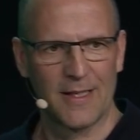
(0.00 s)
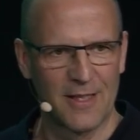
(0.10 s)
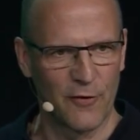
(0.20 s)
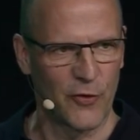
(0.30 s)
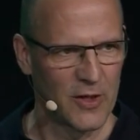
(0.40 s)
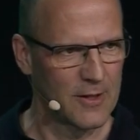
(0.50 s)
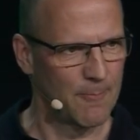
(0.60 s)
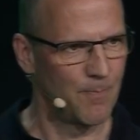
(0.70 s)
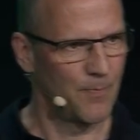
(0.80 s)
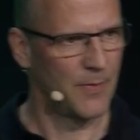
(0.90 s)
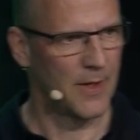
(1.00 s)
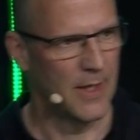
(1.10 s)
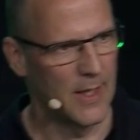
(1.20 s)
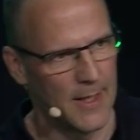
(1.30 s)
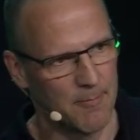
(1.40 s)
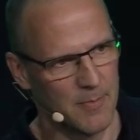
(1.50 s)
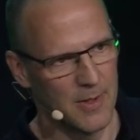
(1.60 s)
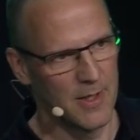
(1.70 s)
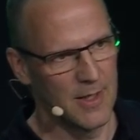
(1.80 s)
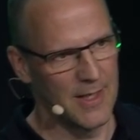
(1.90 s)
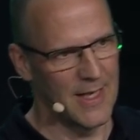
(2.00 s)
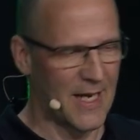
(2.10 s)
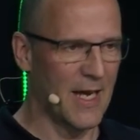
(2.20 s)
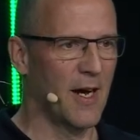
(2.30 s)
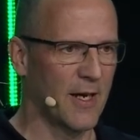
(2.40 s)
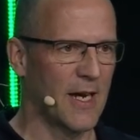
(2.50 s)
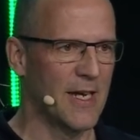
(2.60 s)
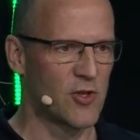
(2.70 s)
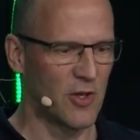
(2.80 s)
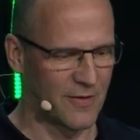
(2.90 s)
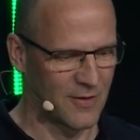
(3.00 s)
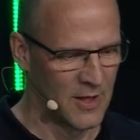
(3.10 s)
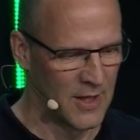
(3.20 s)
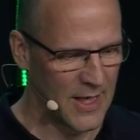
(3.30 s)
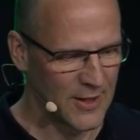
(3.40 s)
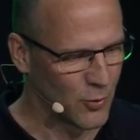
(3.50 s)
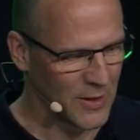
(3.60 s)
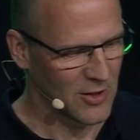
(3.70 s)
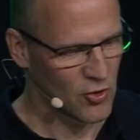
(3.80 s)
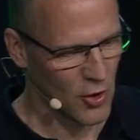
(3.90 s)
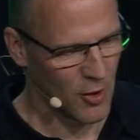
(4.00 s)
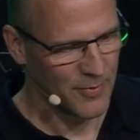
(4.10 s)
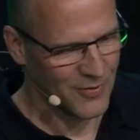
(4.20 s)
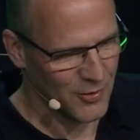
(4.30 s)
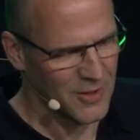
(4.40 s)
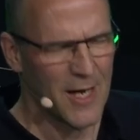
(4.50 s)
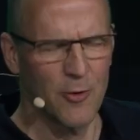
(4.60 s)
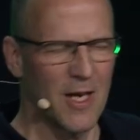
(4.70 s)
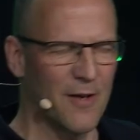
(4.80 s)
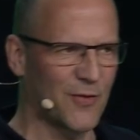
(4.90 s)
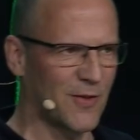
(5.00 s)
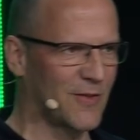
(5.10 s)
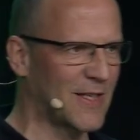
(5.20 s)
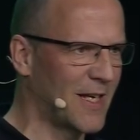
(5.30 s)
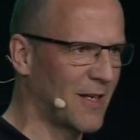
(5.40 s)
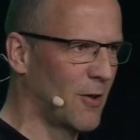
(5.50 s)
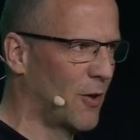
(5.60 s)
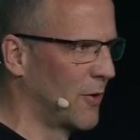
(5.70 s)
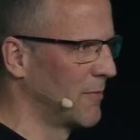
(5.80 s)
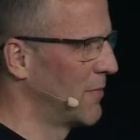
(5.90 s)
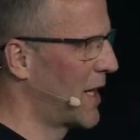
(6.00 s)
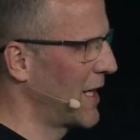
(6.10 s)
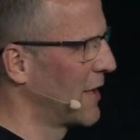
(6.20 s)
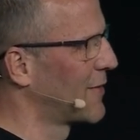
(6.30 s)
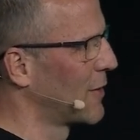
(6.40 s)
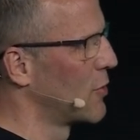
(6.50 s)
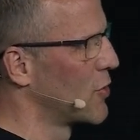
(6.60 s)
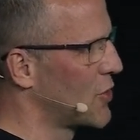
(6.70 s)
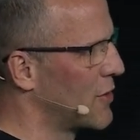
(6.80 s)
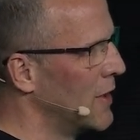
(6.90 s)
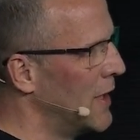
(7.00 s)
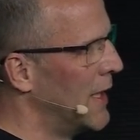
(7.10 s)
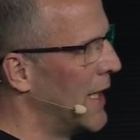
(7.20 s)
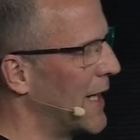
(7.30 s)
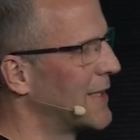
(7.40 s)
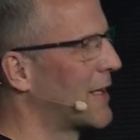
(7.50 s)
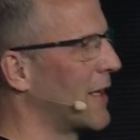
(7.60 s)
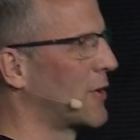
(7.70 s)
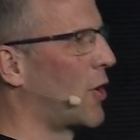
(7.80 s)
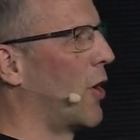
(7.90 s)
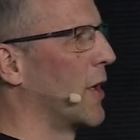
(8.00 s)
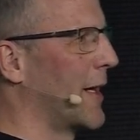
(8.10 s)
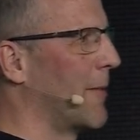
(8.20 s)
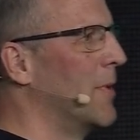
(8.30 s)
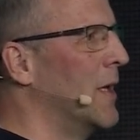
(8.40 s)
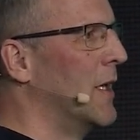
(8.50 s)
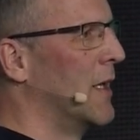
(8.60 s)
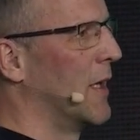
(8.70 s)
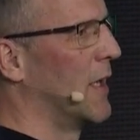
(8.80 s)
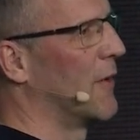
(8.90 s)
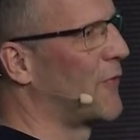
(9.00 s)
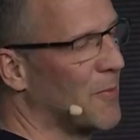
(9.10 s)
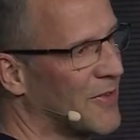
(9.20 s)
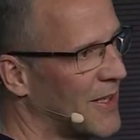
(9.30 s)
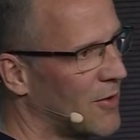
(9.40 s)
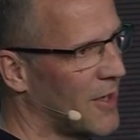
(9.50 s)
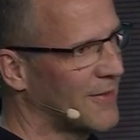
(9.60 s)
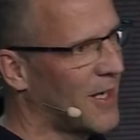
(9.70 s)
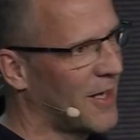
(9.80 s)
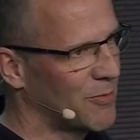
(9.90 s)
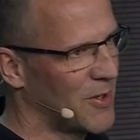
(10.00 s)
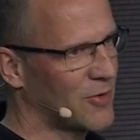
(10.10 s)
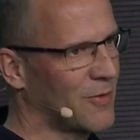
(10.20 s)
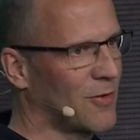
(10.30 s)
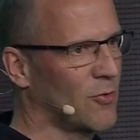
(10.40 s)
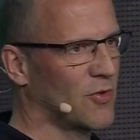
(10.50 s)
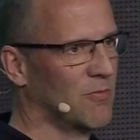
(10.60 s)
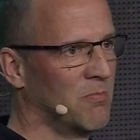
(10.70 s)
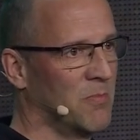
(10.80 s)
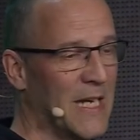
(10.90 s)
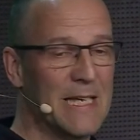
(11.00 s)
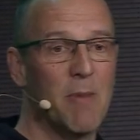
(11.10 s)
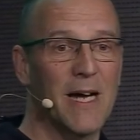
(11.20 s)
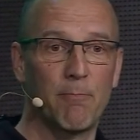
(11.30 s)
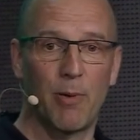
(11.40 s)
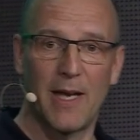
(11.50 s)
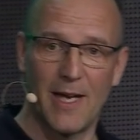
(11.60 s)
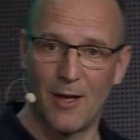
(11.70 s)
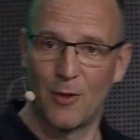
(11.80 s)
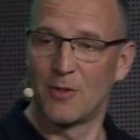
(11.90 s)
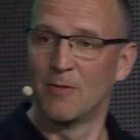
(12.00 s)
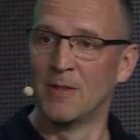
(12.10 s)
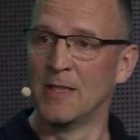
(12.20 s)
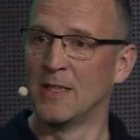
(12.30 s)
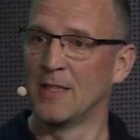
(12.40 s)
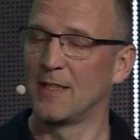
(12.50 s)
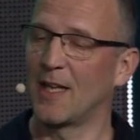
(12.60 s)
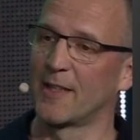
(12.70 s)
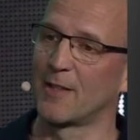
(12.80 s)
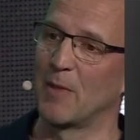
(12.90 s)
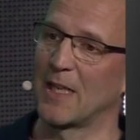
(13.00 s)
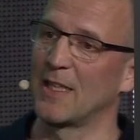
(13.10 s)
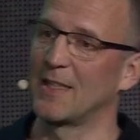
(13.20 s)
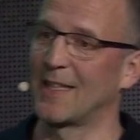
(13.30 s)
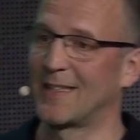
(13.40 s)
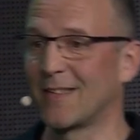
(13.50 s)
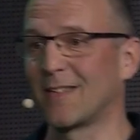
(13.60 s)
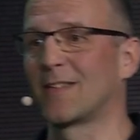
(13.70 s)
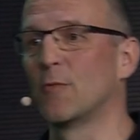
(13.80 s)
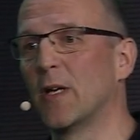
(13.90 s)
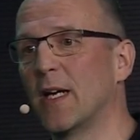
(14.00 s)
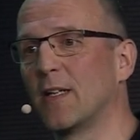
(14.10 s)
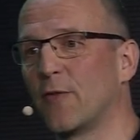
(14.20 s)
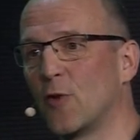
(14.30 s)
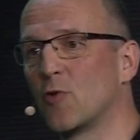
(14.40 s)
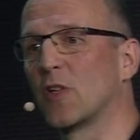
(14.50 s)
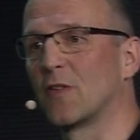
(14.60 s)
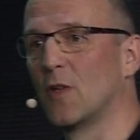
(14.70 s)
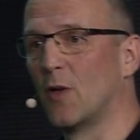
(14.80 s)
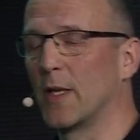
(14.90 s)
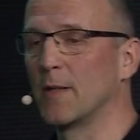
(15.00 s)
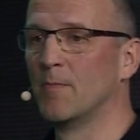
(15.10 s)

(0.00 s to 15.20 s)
different AI agents and doing the job. So now you have standalone island solutions, and you can call them from a centralized task management solution. It might play out ultimately that this is the way the future is going.